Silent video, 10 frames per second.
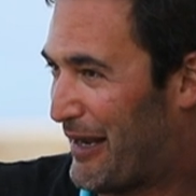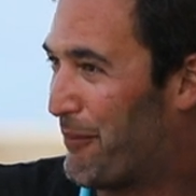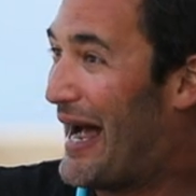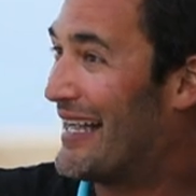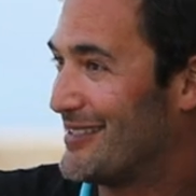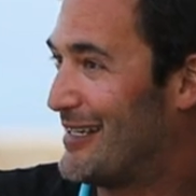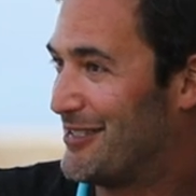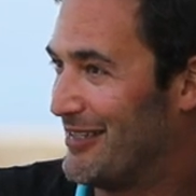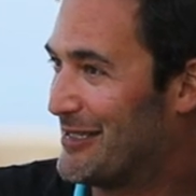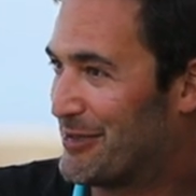capacity
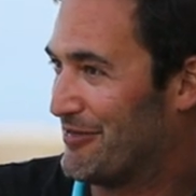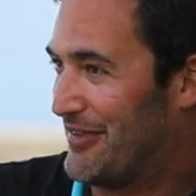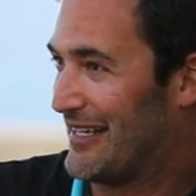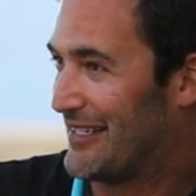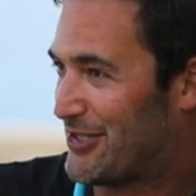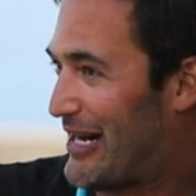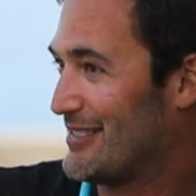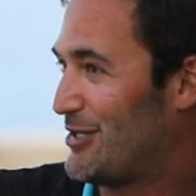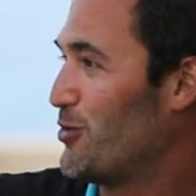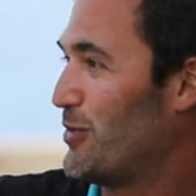to intervene
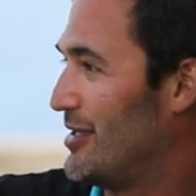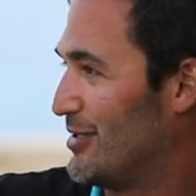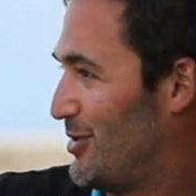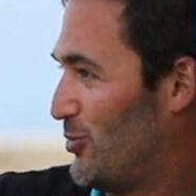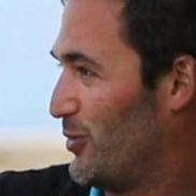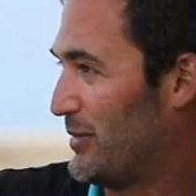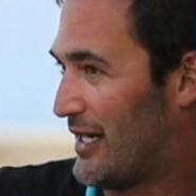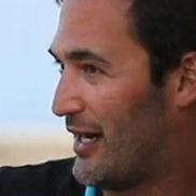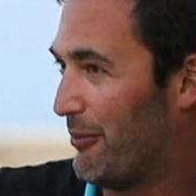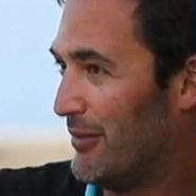transhumanism will
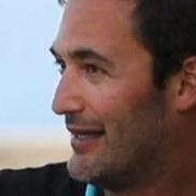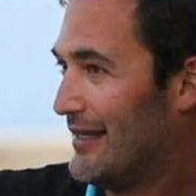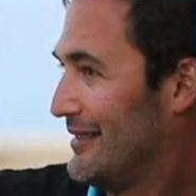become